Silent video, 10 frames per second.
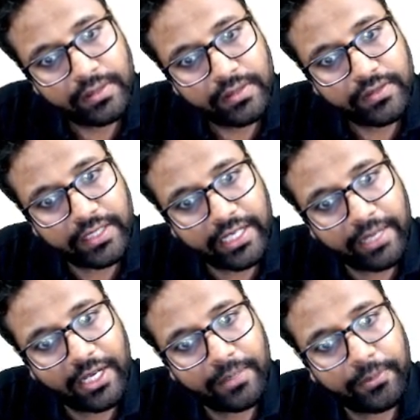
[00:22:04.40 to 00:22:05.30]
sir,
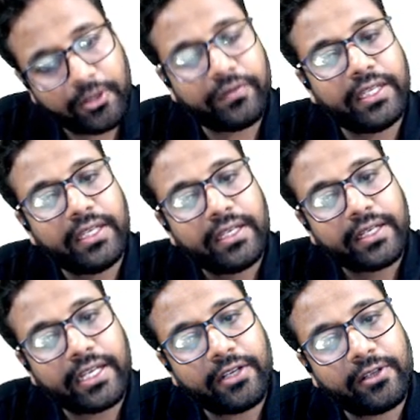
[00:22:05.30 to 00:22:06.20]
mr upon V
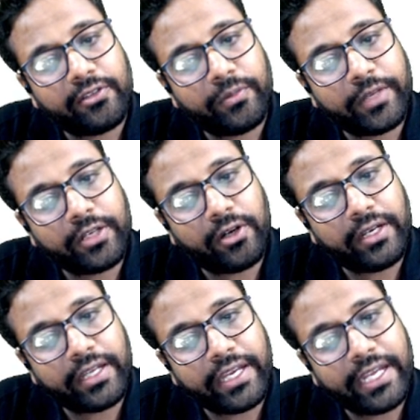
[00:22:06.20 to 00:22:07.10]
can also be
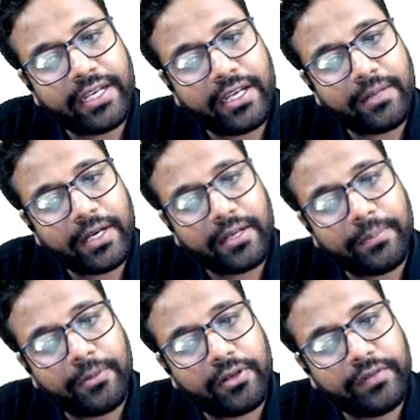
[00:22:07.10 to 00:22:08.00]
called nr bar
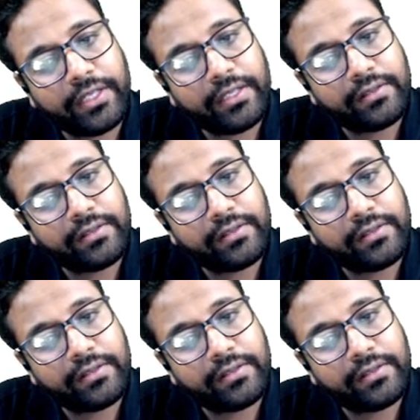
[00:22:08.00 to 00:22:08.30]
upon V.